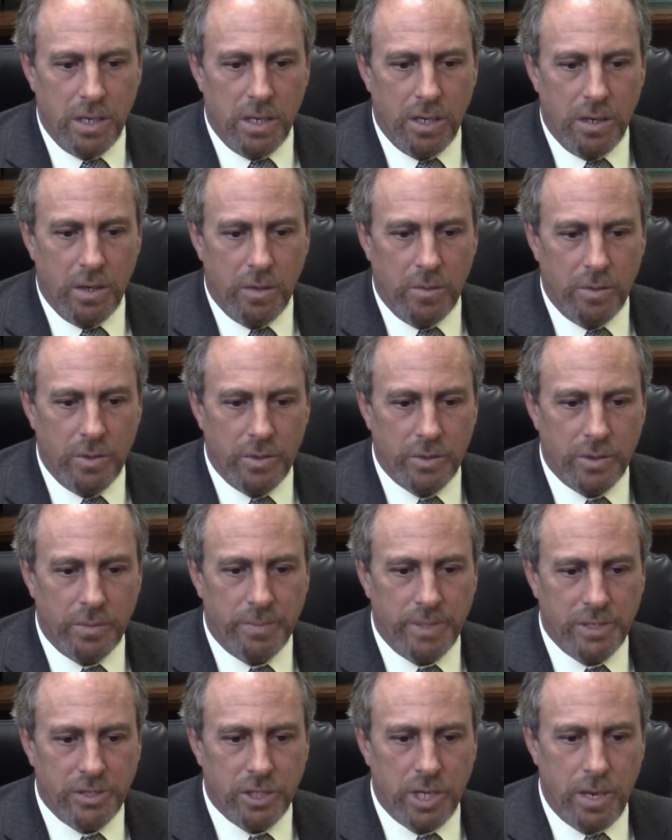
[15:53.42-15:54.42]
will there
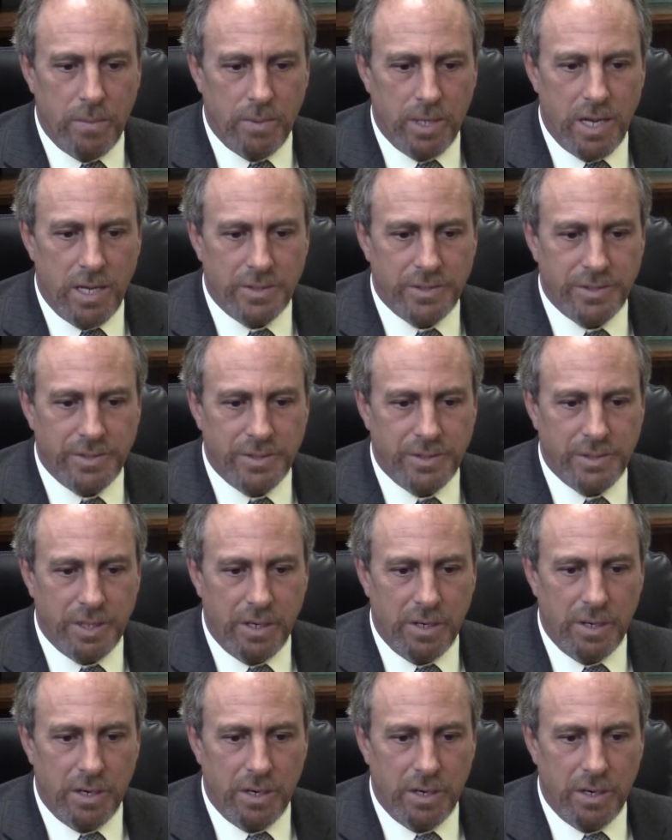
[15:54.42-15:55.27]
be job losses there?